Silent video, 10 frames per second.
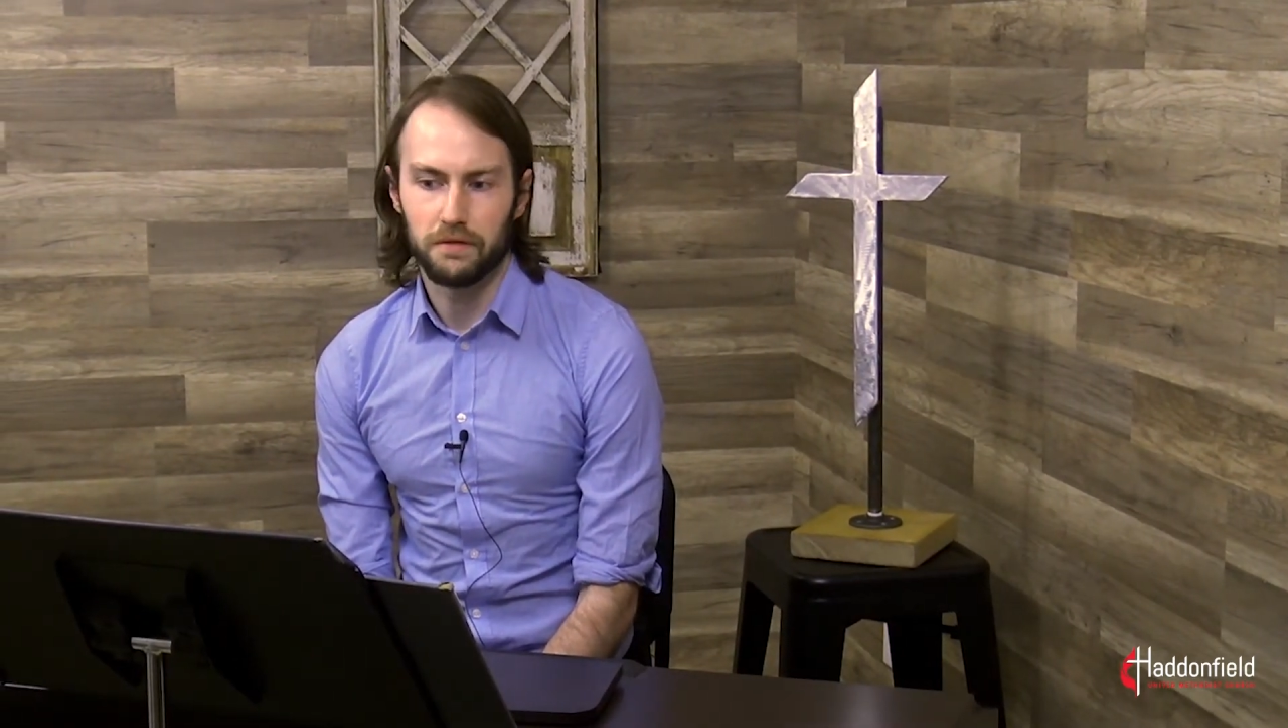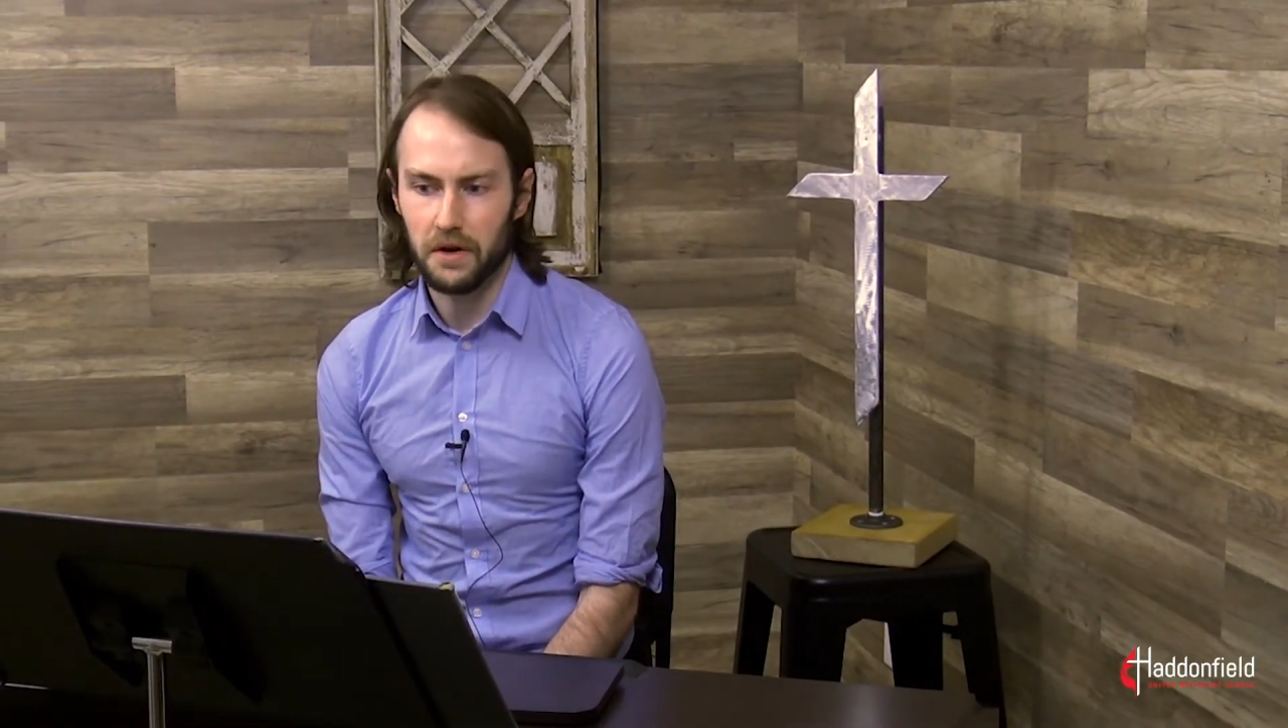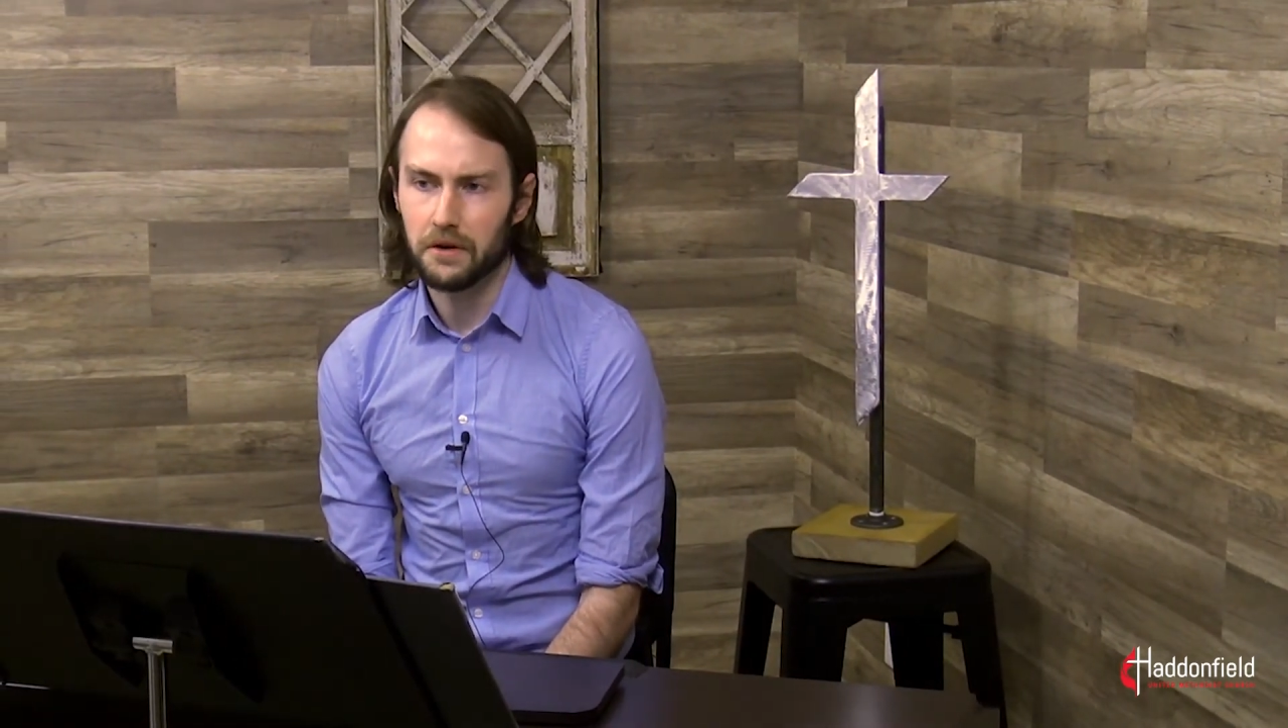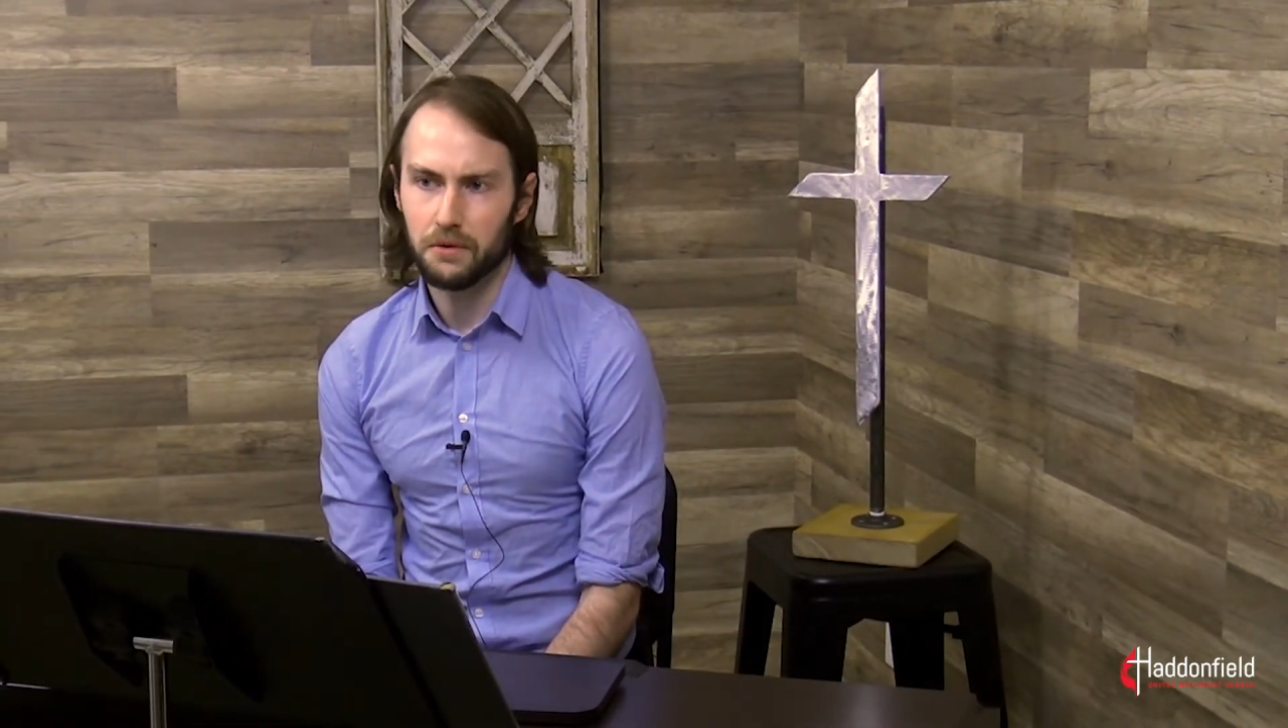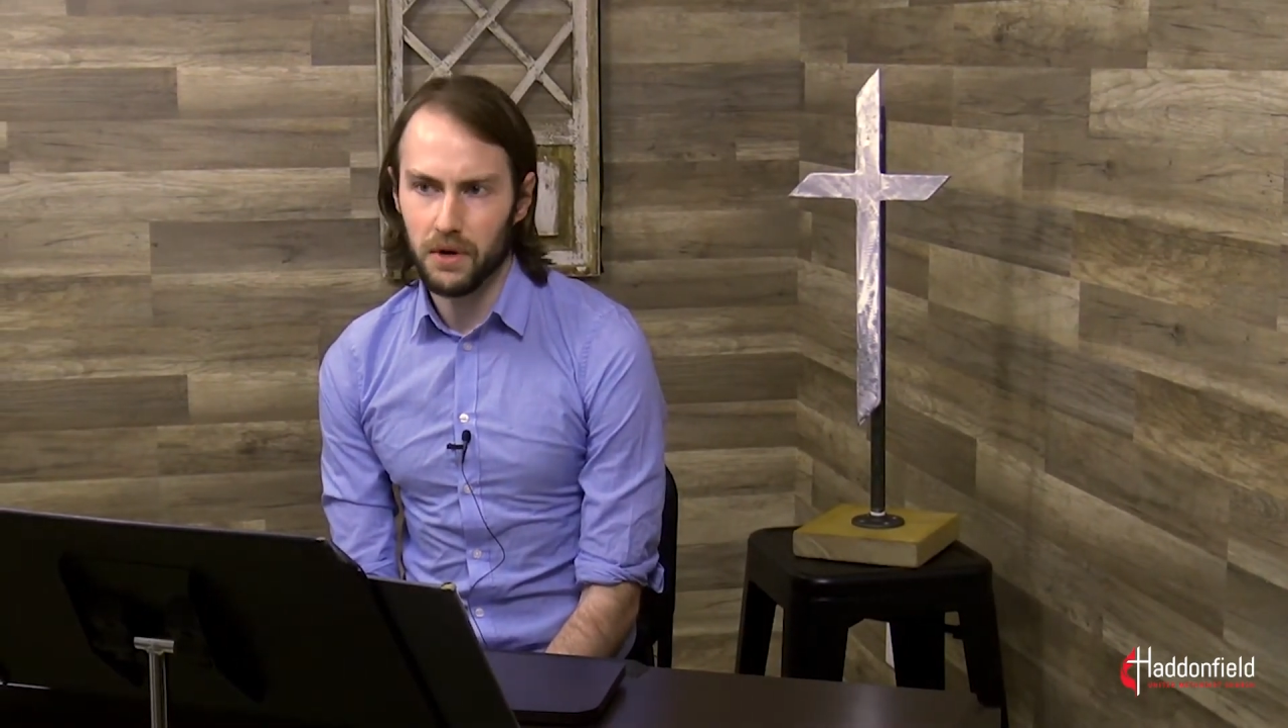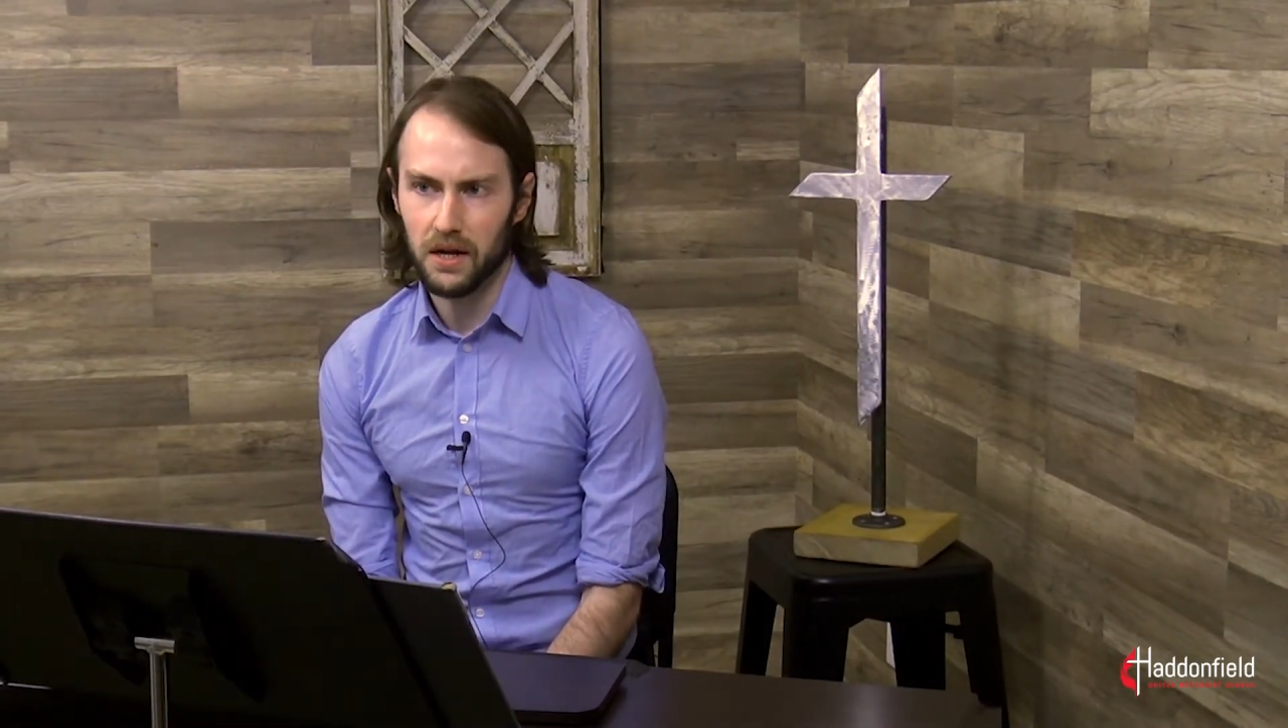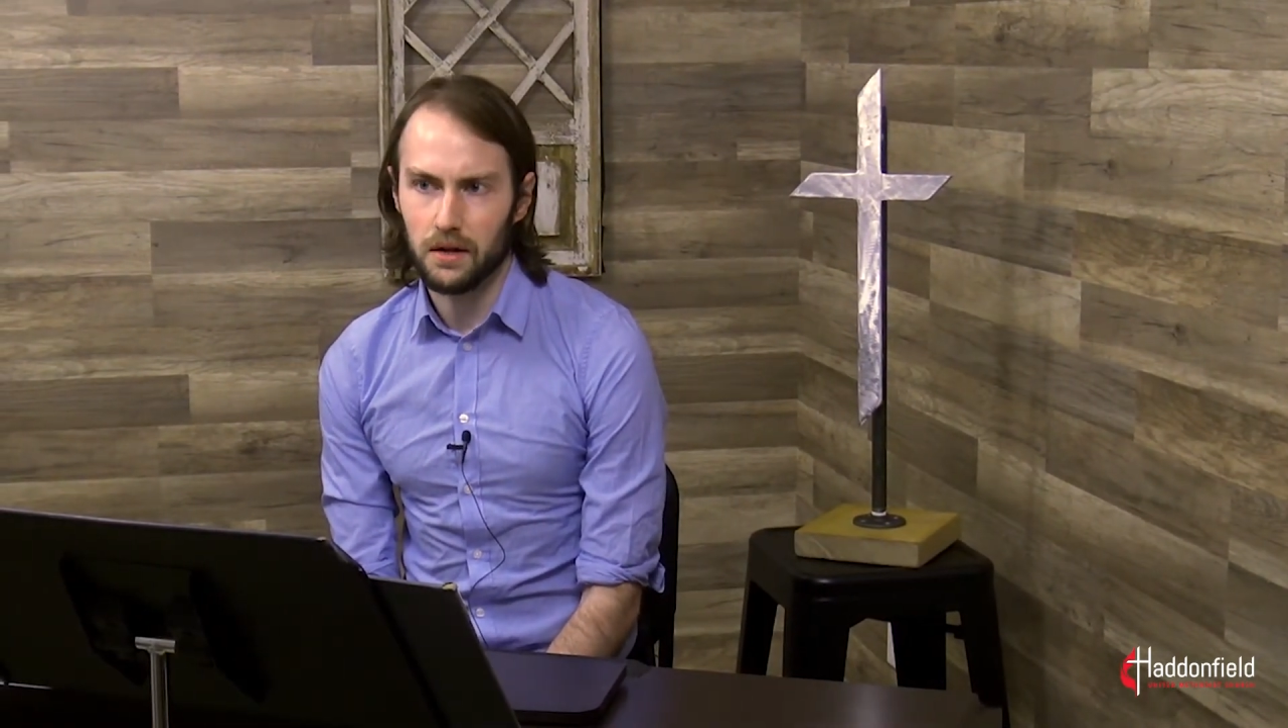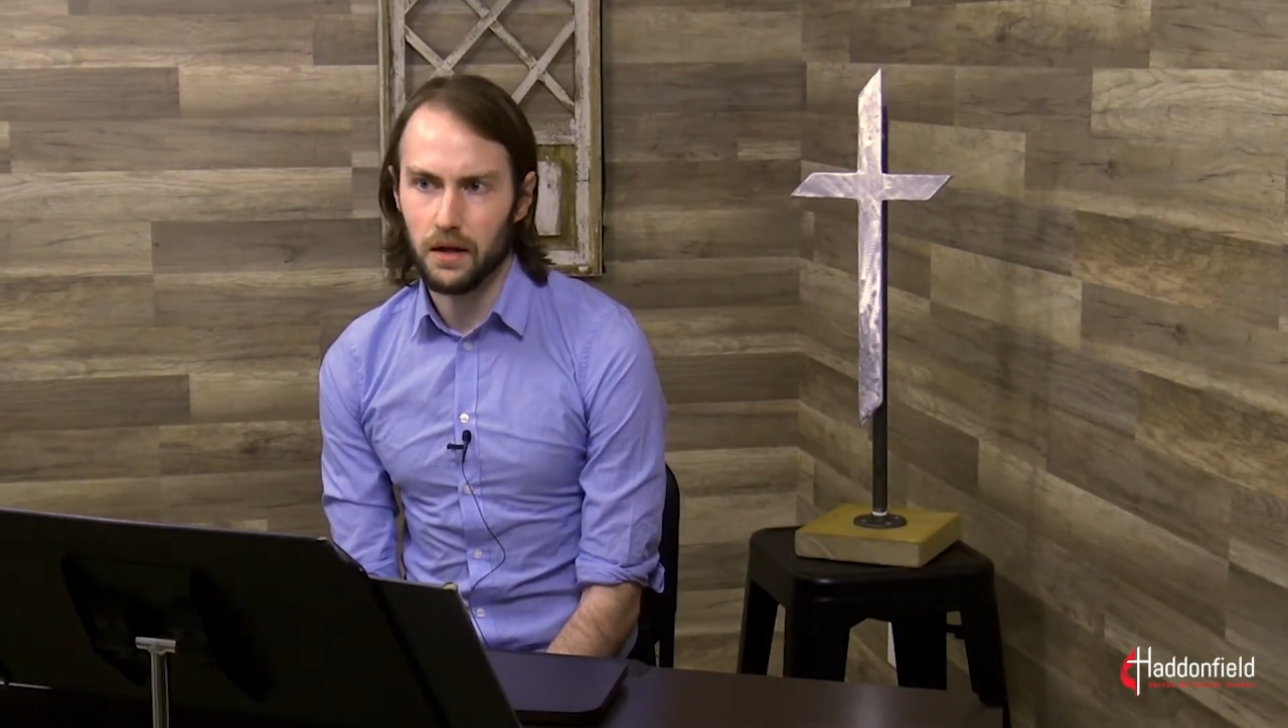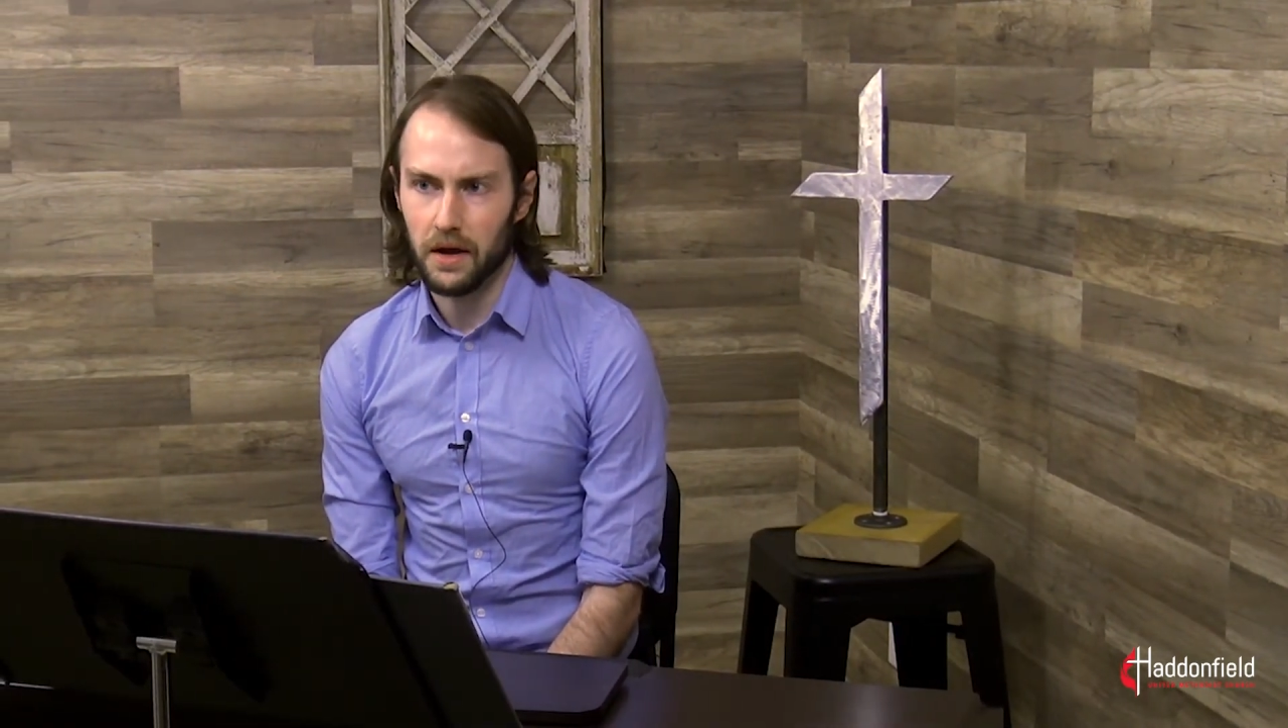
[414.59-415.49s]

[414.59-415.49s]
very well